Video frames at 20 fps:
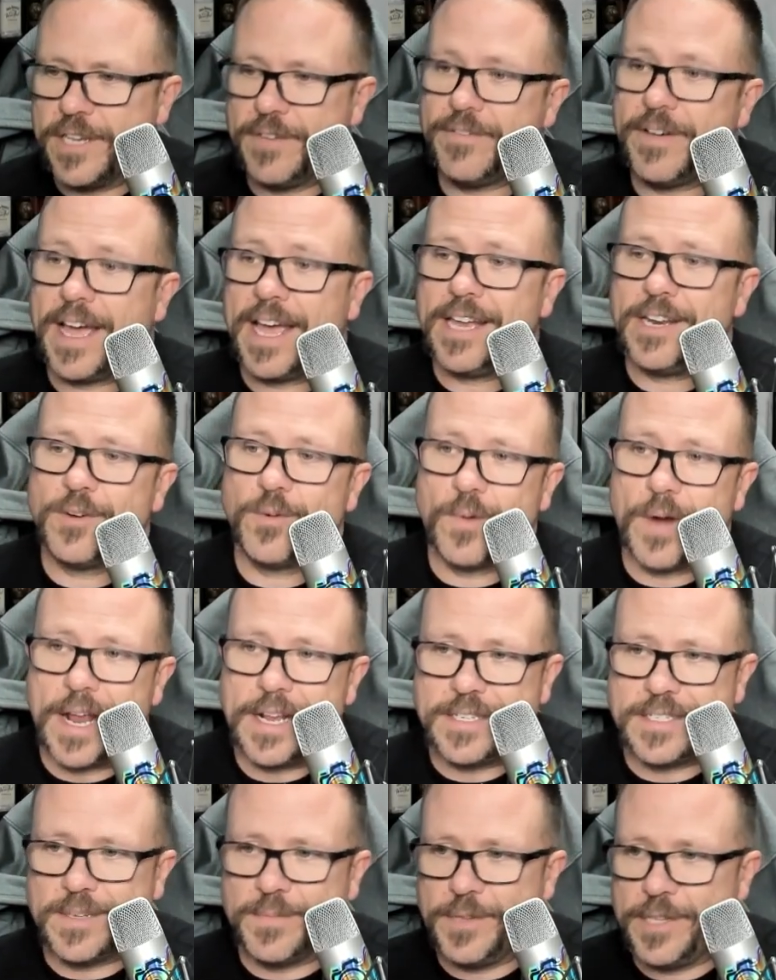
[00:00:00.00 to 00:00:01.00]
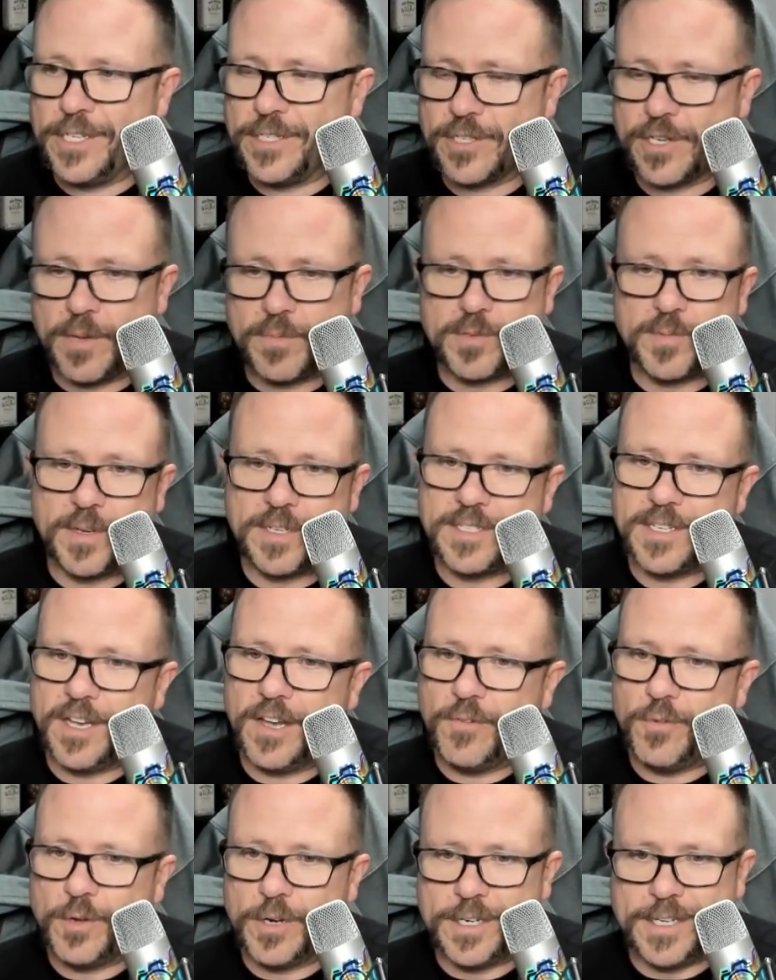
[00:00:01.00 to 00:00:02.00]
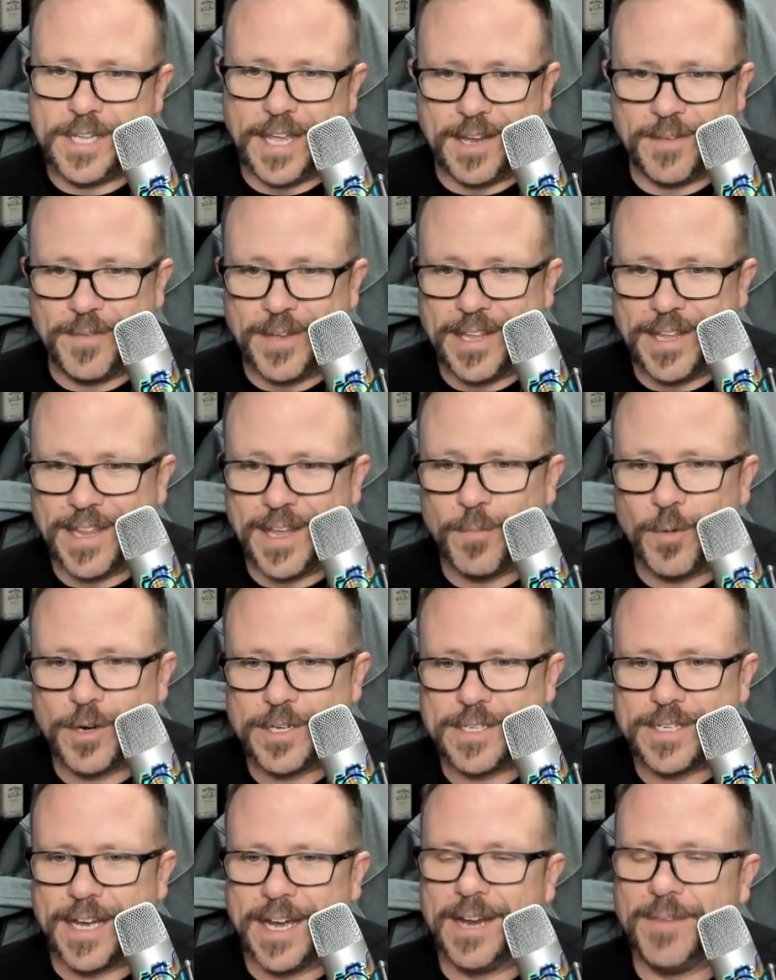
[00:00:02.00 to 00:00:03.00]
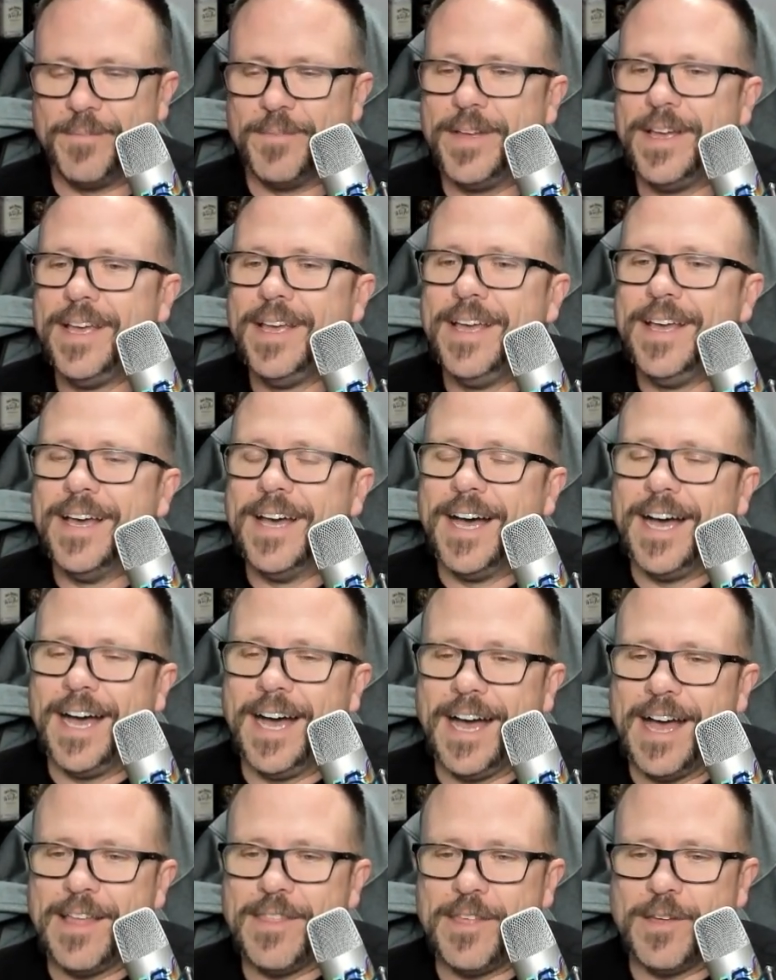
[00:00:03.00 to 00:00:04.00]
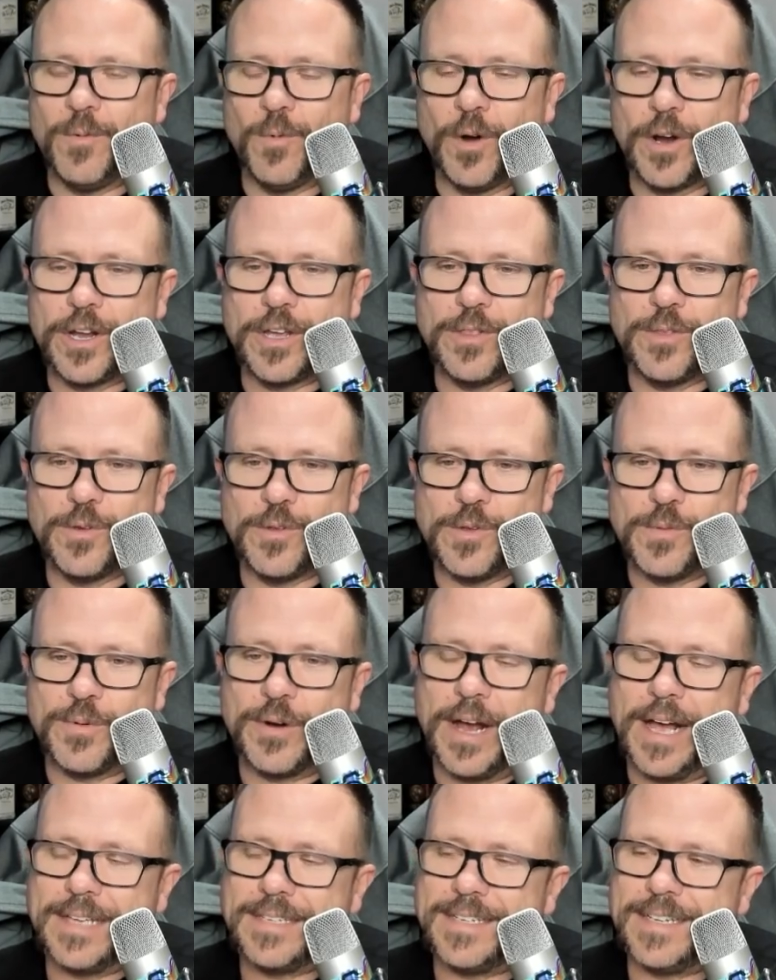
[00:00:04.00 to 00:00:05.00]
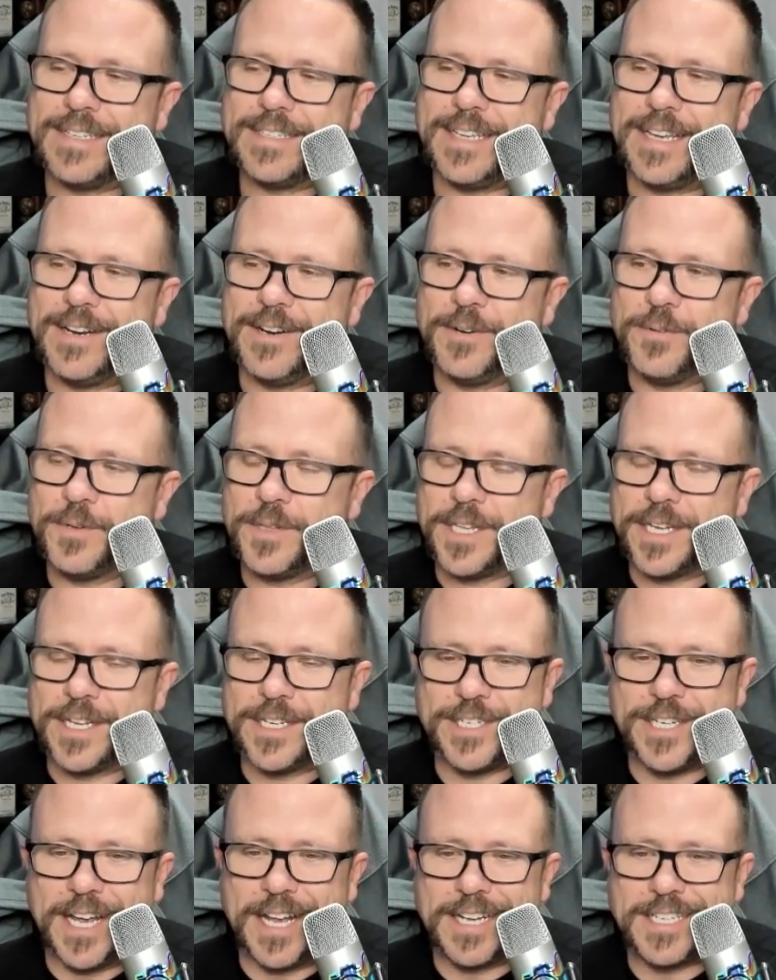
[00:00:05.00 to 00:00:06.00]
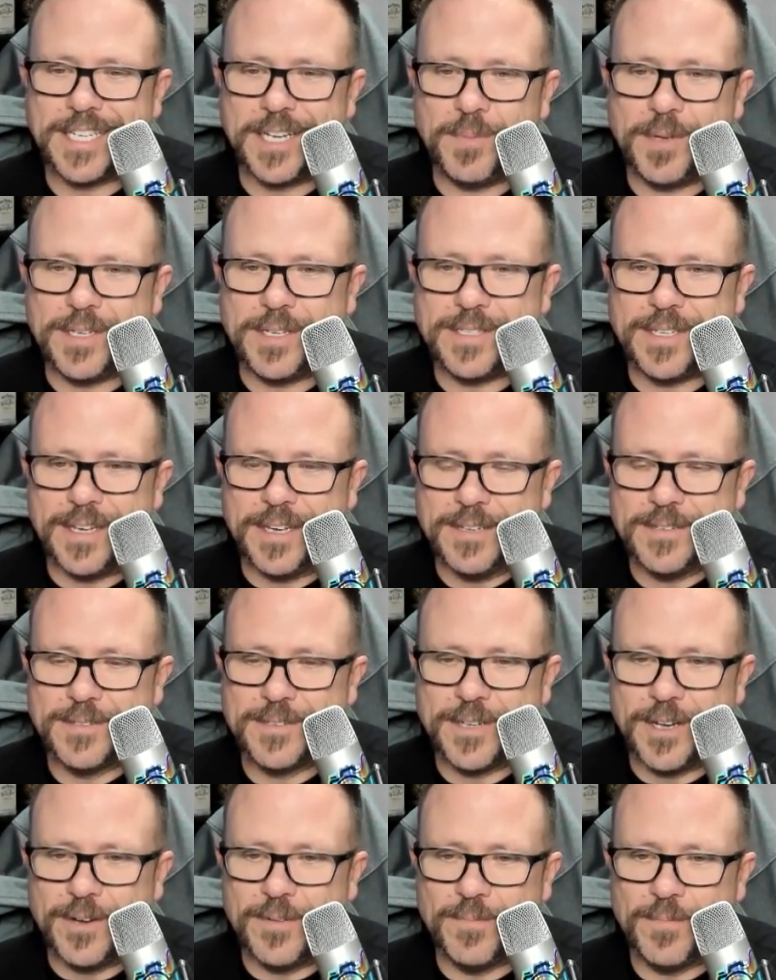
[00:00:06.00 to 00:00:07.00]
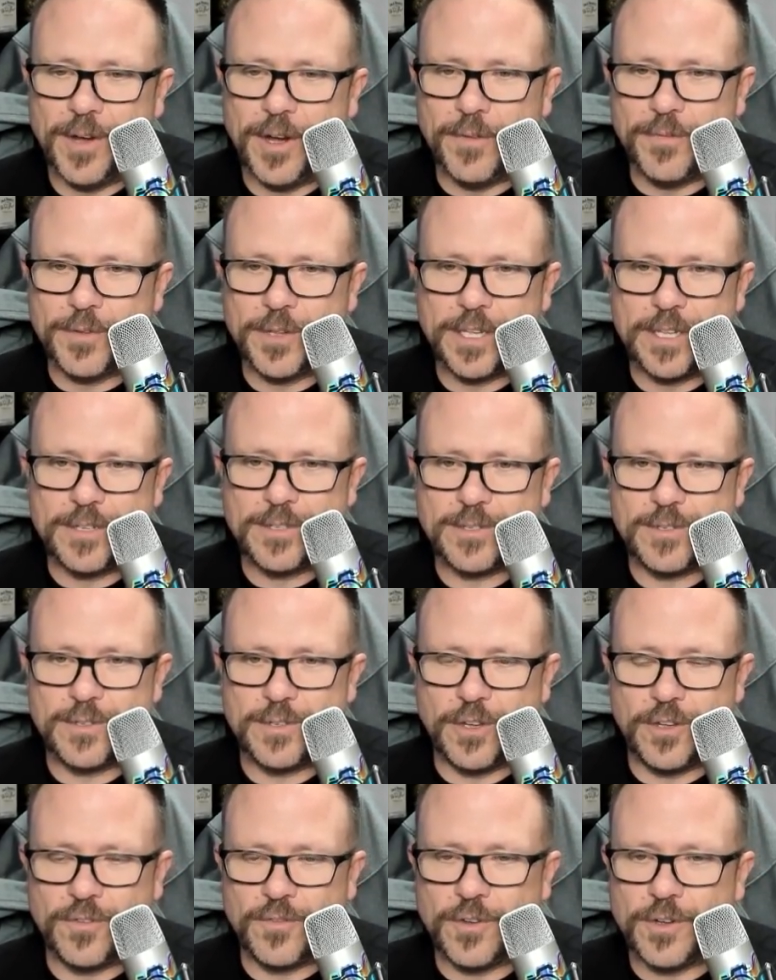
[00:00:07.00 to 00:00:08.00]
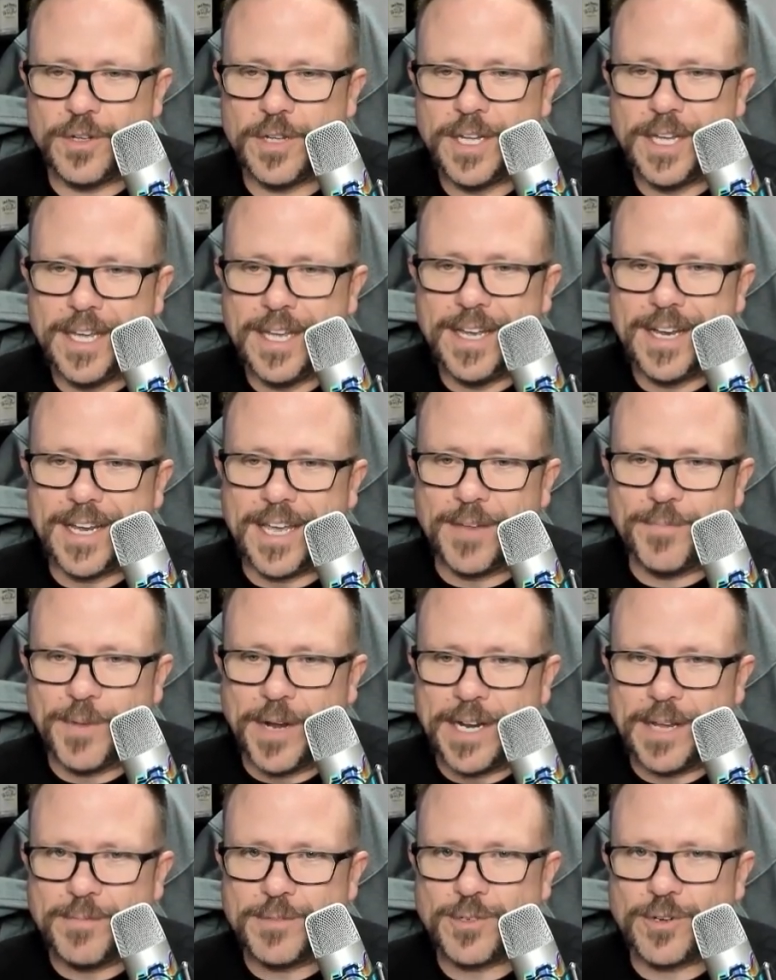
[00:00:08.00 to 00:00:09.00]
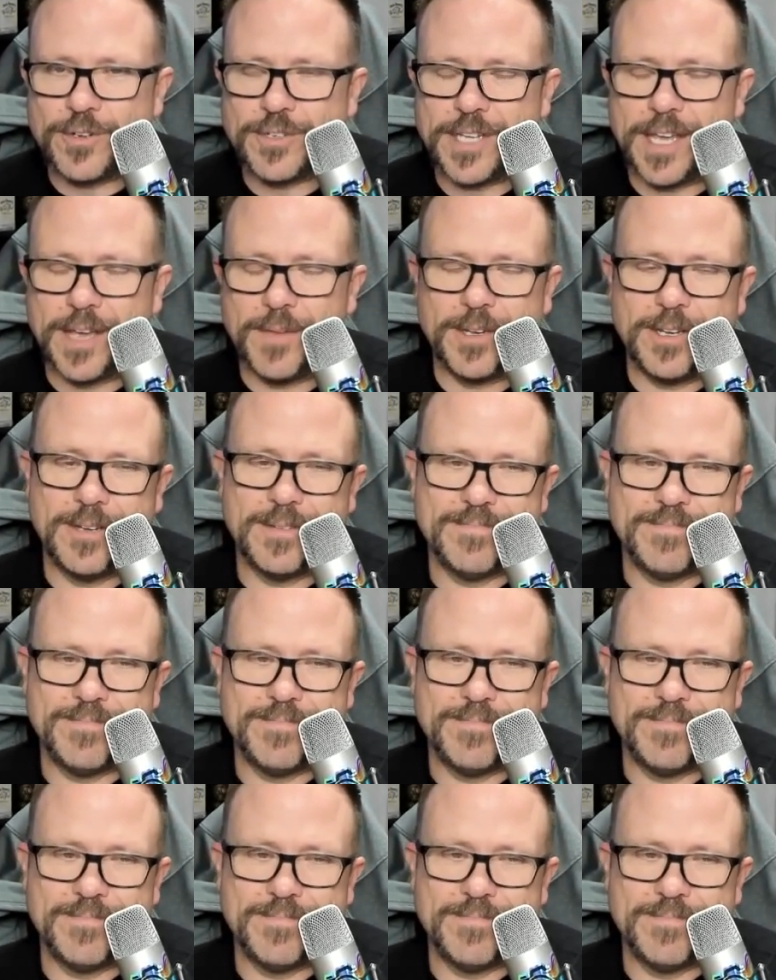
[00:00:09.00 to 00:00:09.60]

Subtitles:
If I had to write some of these scripts myself, it would have taken me a lot more time than working through the process here within ChatGPT. So hopefully this is useful. Again, my name is Chris Hammond.